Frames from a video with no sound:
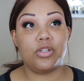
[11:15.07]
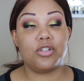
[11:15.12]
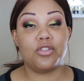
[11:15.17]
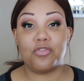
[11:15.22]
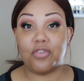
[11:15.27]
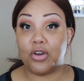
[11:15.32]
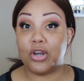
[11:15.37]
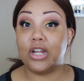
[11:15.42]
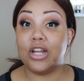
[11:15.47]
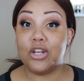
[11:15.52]
which
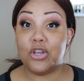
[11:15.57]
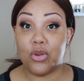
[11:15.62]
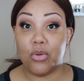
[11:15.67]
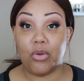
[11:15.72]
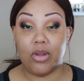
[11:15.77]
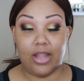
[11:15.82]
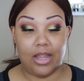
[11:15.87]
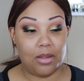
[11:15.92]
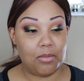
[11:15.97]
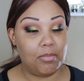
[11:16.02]
is very
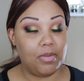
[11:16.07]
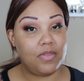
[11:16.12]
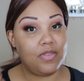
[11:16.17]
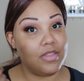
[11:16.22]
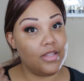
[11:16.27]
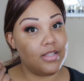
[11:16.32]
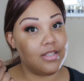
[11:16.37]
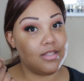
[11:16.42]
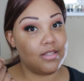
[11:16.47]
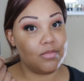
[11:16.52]
annoying,
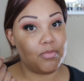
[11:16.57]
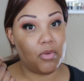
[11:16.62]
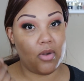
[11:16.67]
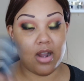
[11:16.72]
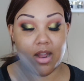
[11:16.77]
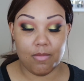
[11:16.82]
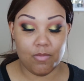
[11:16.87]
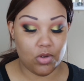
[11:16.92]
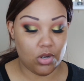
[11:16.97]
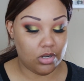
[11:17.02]
but this
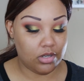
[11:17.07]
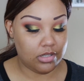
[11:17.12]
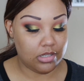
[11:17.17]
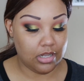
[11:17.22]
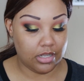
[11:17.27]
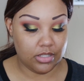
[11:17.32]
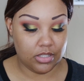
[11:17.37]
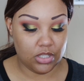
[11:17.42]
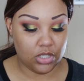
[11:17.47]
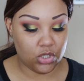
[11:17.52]
primer
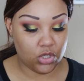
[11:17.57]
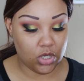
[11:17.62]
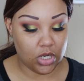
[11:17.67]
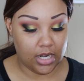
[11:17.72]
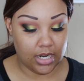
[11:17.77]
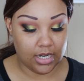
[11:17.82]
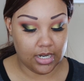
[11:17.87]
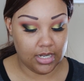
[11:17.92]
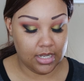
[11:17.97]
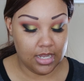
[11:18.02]
does the
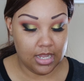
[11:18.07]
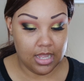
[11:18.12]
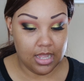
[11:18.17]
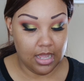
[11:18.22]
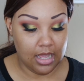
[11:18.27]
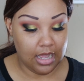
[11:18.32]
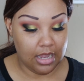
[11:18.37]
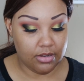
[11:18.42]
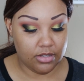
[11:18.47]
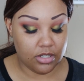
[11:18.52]
trick.
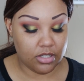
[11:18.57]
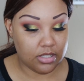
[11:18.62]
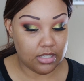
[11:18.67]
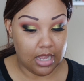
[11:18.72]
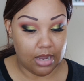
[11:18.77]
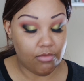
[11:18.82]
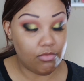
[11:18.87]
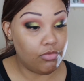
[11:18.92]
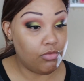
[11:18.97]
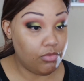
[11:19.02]
I
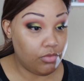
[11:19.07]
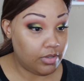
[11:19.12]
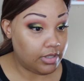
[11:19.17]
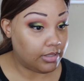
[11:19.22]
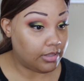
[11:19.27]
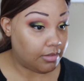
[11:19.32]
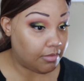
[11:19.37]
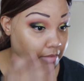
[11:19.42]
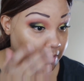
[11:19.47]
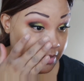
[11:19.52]

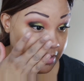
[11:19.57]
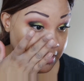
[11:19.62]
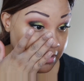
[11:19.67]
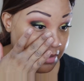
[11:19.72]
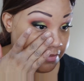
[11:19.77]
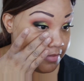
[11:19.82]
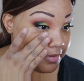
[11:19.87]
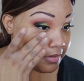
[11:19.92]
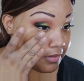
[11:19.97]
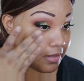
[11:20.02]
really, really
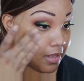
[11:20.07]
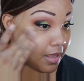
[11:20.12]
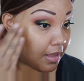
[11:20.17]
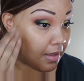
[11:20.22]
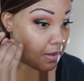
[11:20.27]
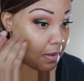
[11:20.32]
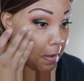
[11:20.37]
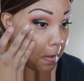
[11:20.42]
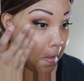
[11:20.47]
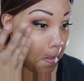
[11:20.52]
love it a
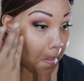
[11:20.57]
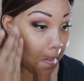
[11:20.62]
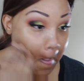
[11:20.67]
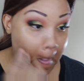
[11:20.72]
lot.